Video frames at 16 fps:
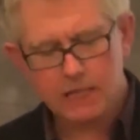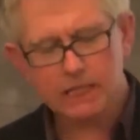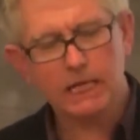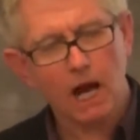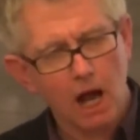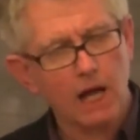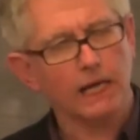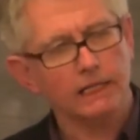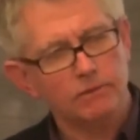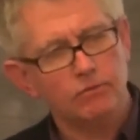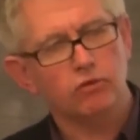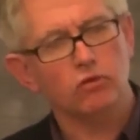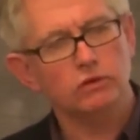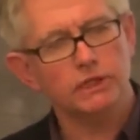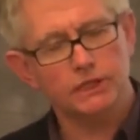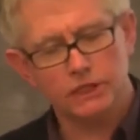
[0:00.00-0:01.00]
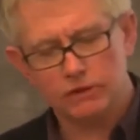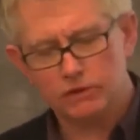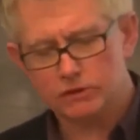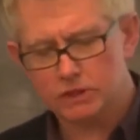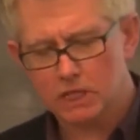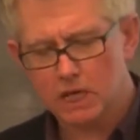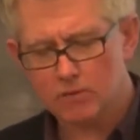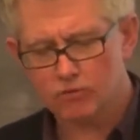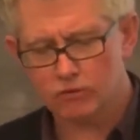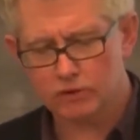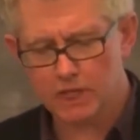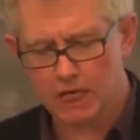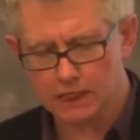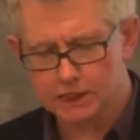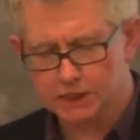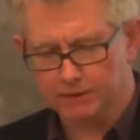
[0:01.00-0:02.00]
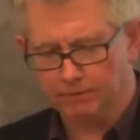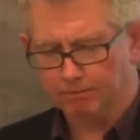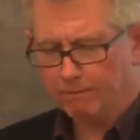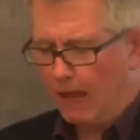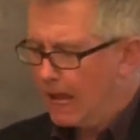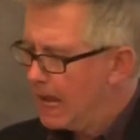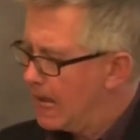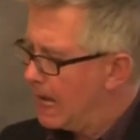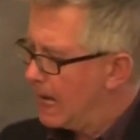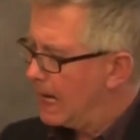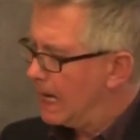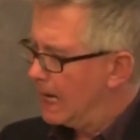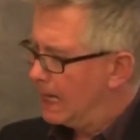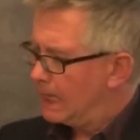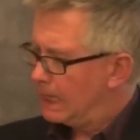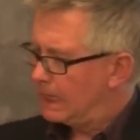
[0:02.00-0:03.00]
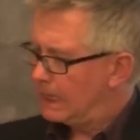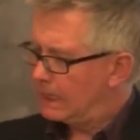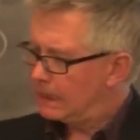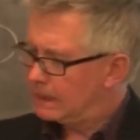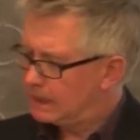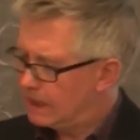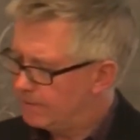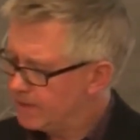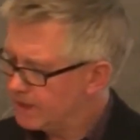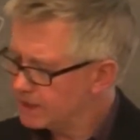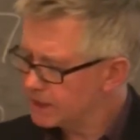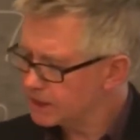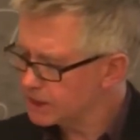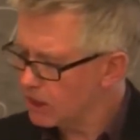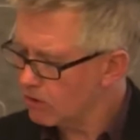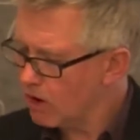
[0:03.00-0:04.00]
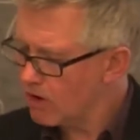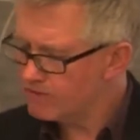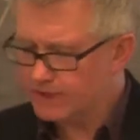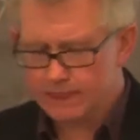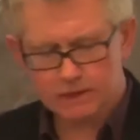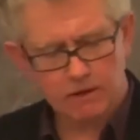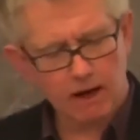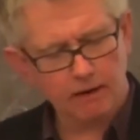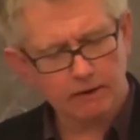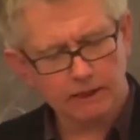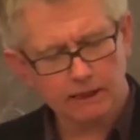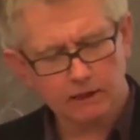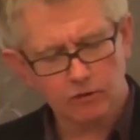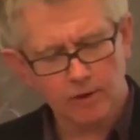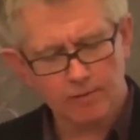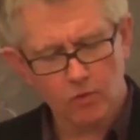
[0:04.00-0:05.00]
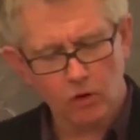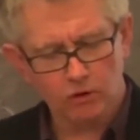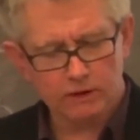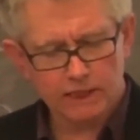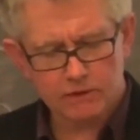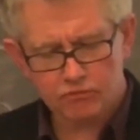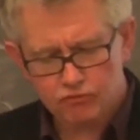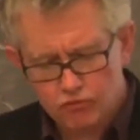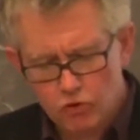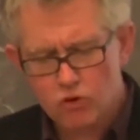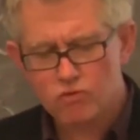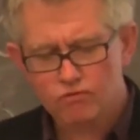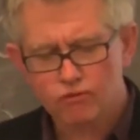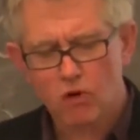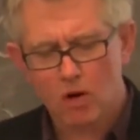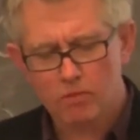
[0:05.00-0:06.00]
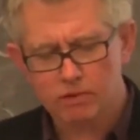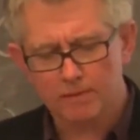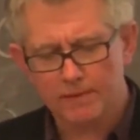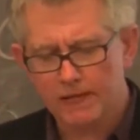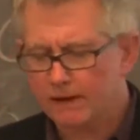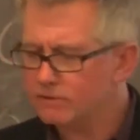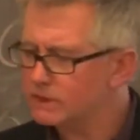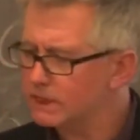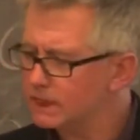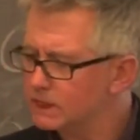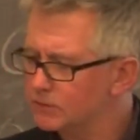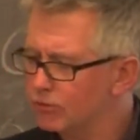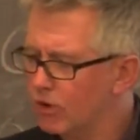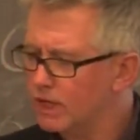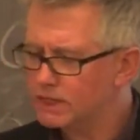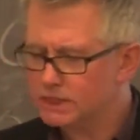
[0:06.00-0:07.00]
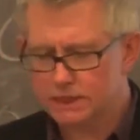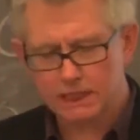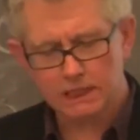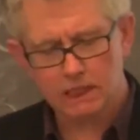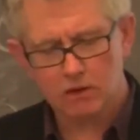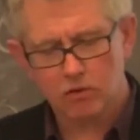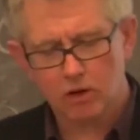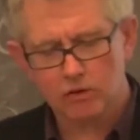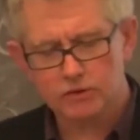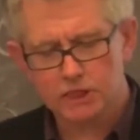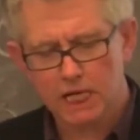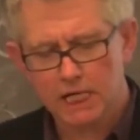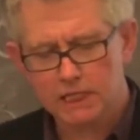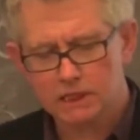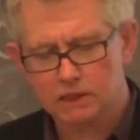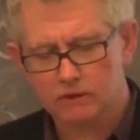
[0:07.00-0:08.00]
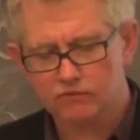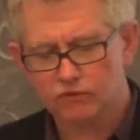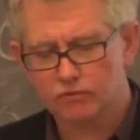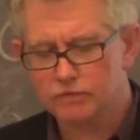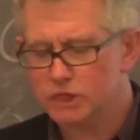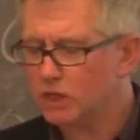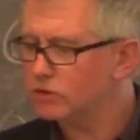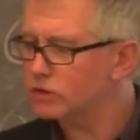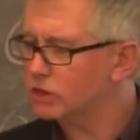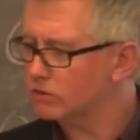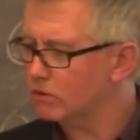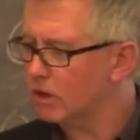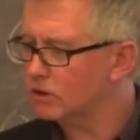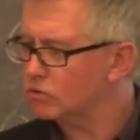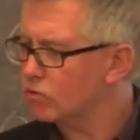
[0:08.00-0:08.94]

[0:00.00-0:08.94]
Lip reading: guide broader news production. Let me just go over this ground a little bit more. The root problem here is expressed in a quotation from Joe Turo's